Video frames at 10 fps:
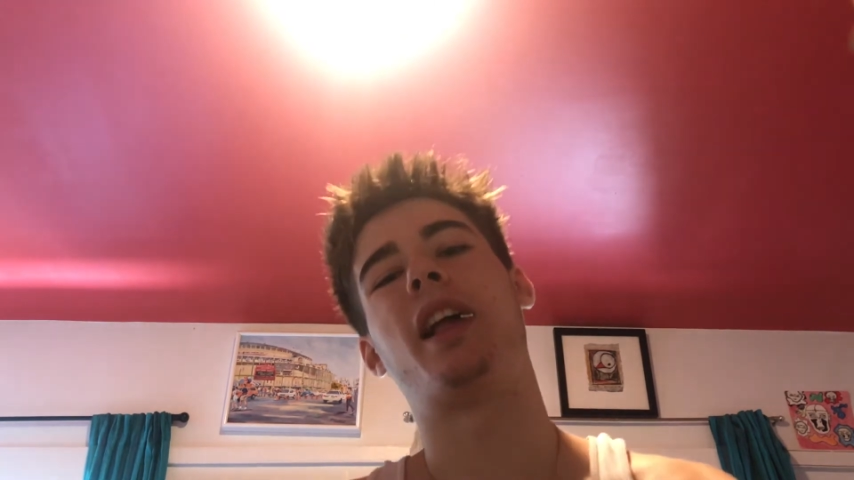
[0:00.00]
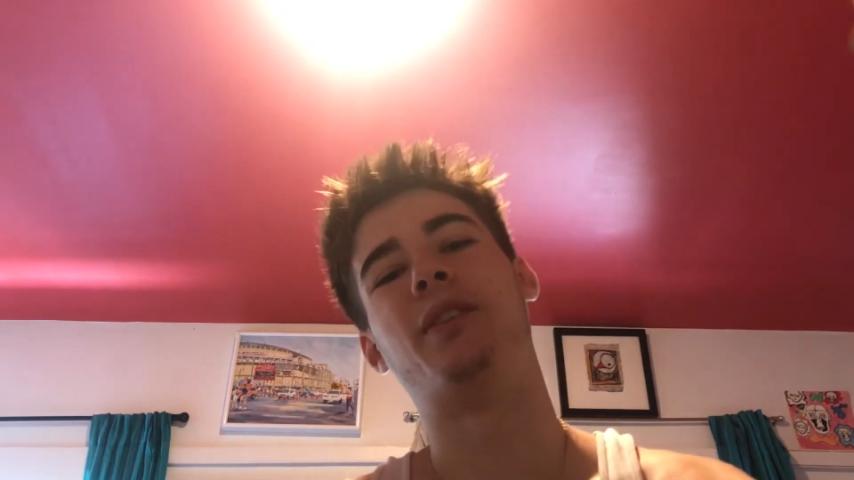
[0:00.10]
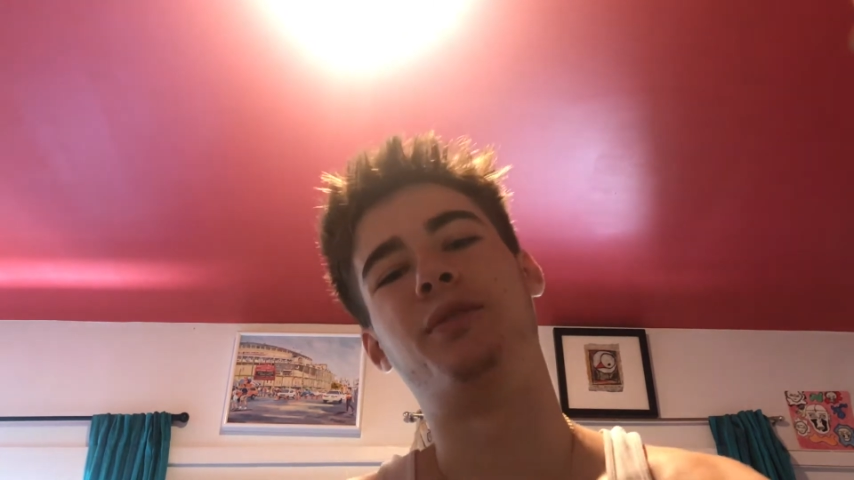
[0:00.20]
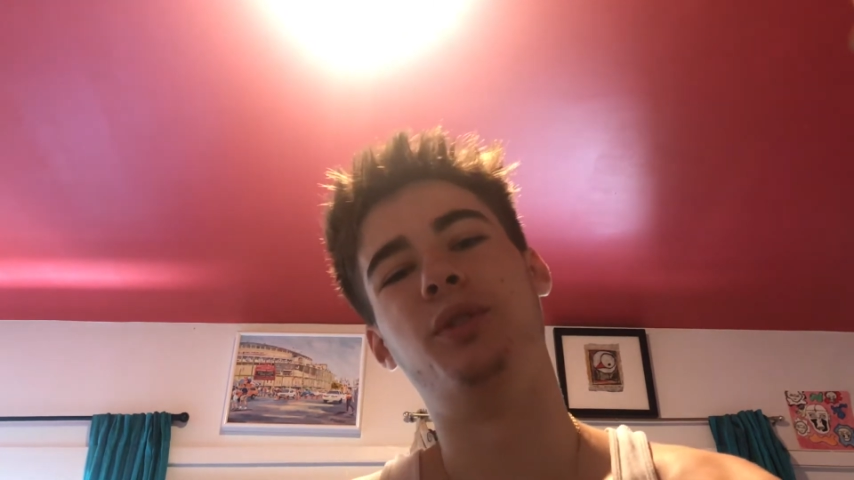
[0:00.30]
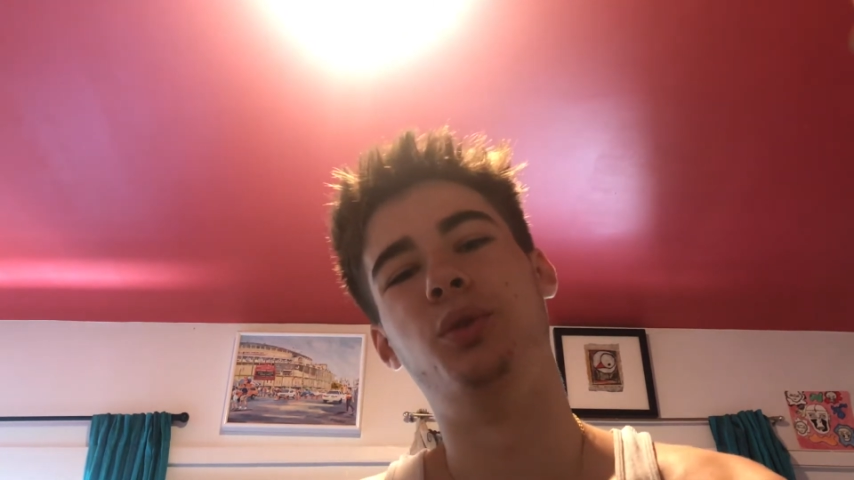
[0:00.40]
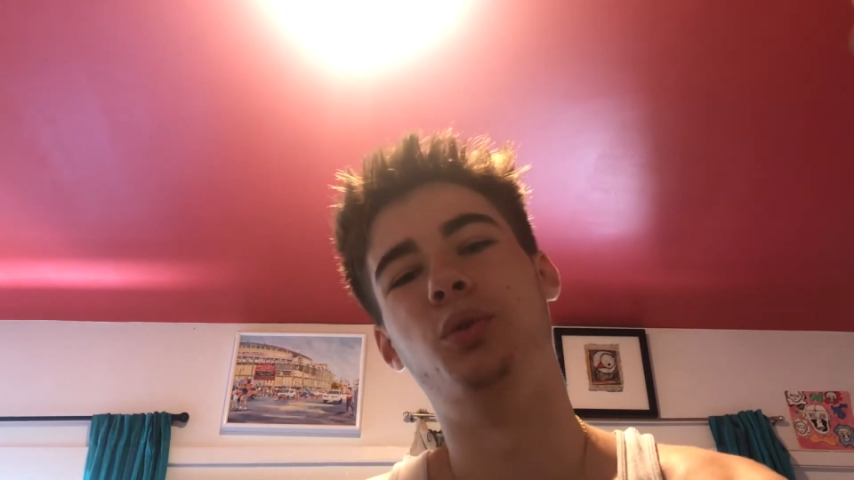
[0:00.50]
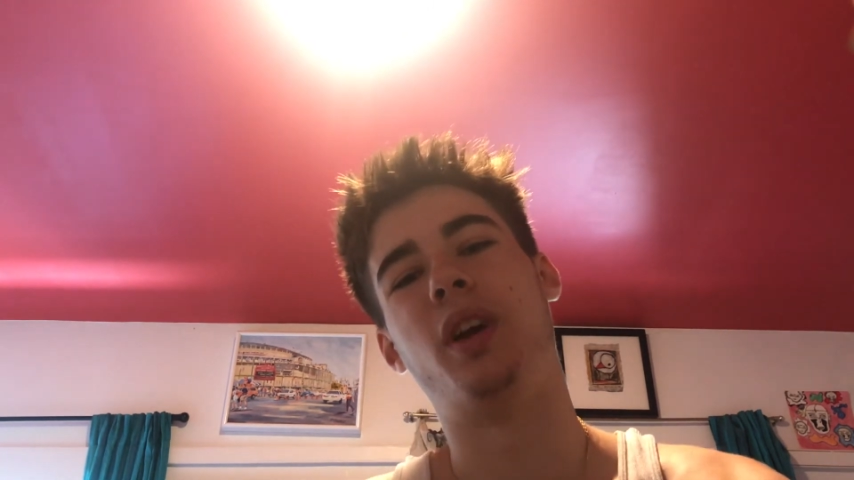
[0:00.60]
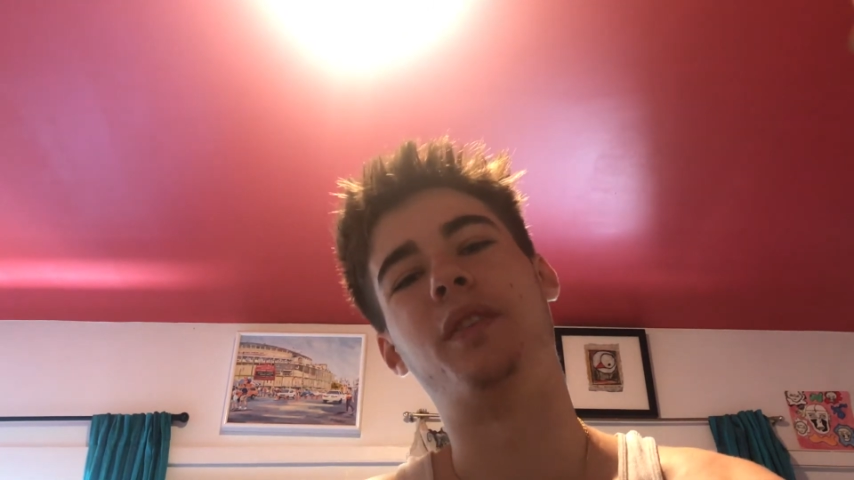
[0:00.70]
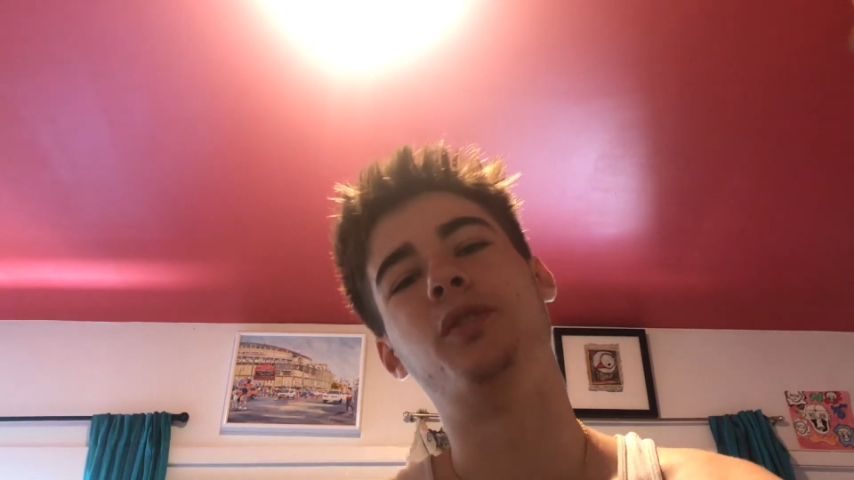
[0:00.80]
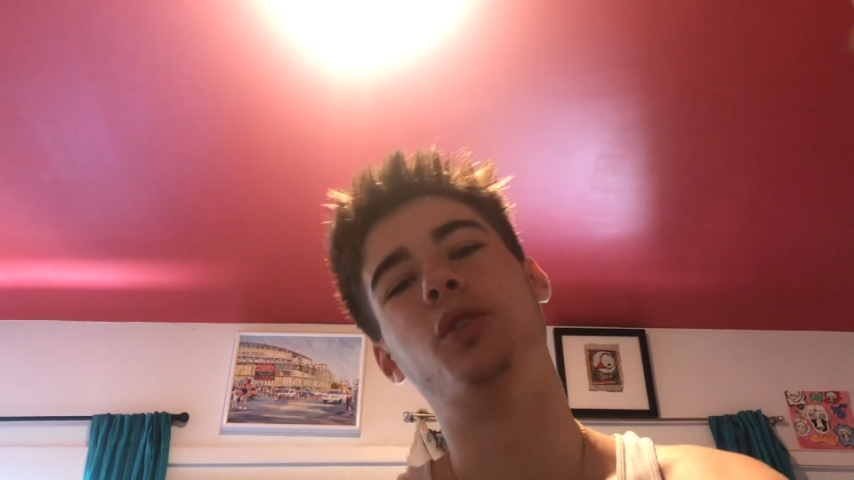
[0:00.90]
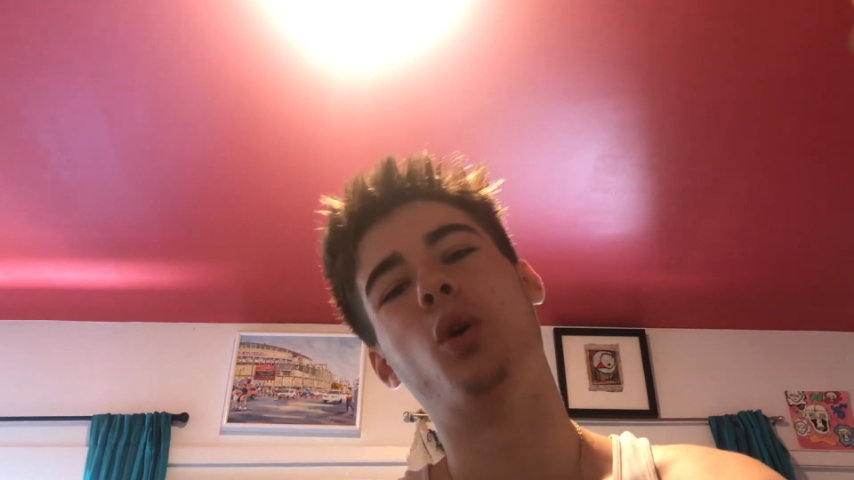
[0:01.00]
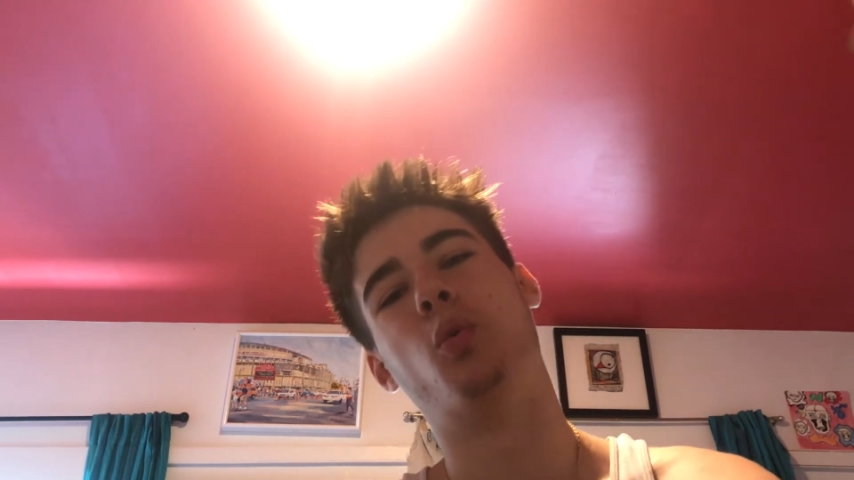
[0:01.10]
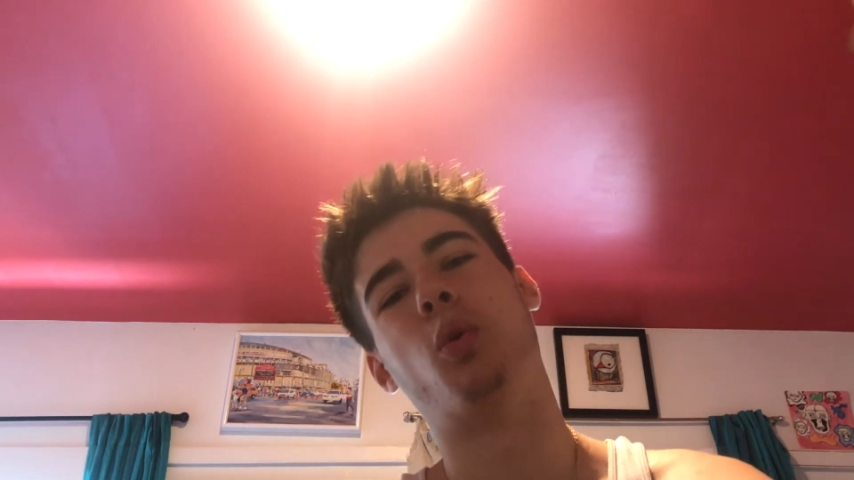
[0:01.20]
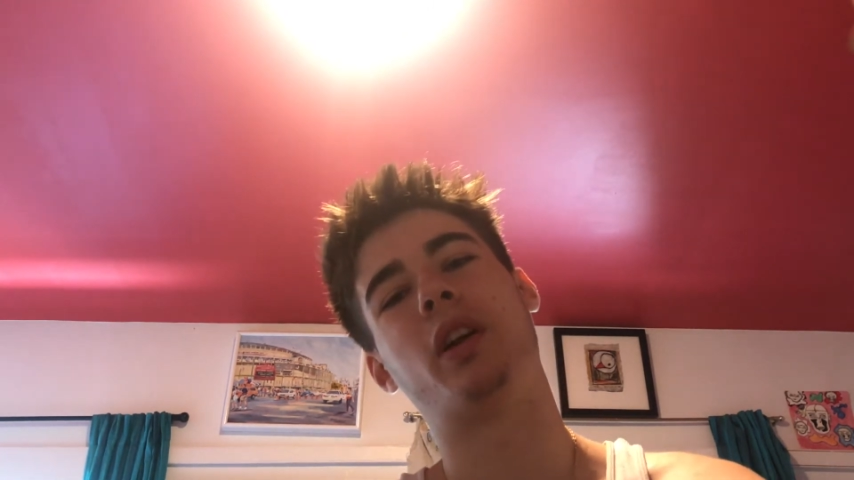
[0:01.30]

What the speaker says: if you don't